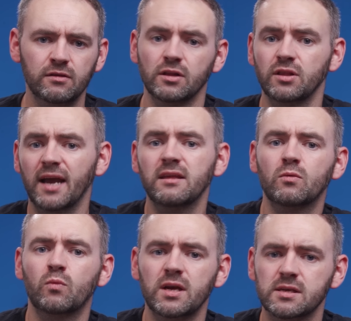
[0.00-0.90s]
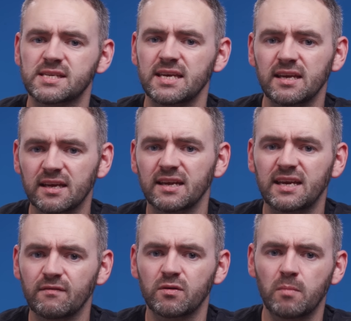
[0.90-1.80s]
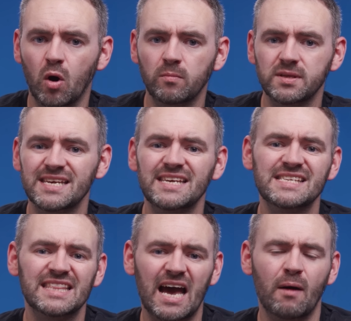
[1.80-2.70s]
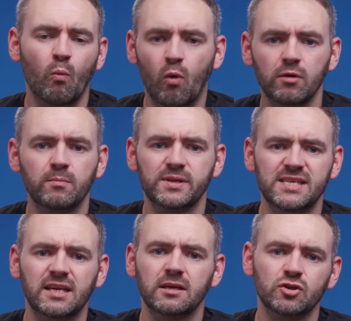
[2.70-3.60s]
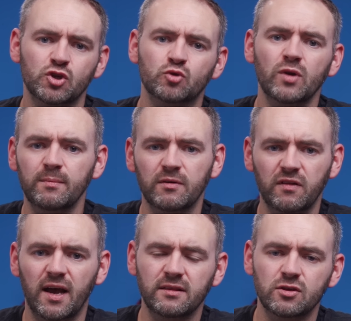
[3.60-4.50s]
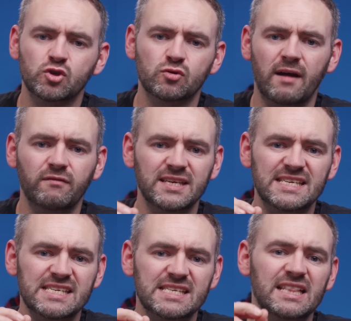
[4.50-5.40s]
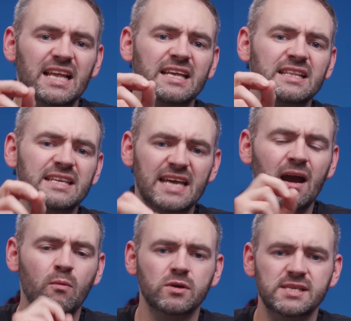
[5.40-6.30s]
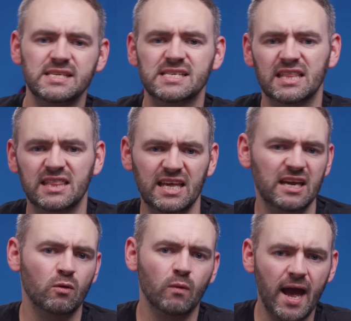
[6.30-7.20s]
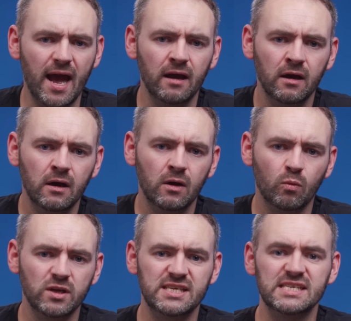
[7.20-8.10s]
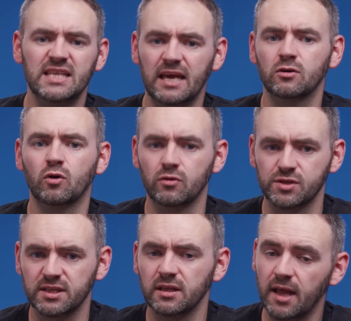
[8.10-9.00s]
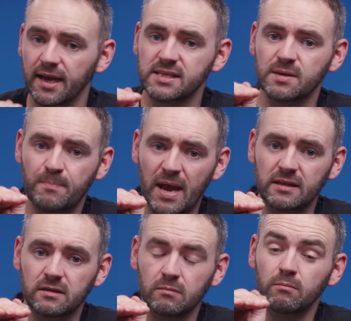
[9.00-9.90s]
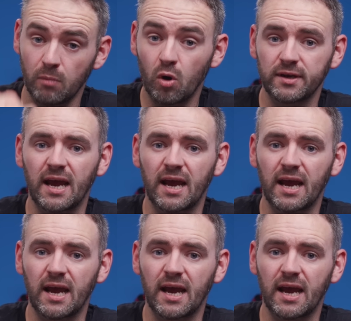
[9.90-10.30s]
The light that we are seeing at a given moment is that one particular stream of light that's traveling slightly downwards into thicker air, which is then causing the light to bend more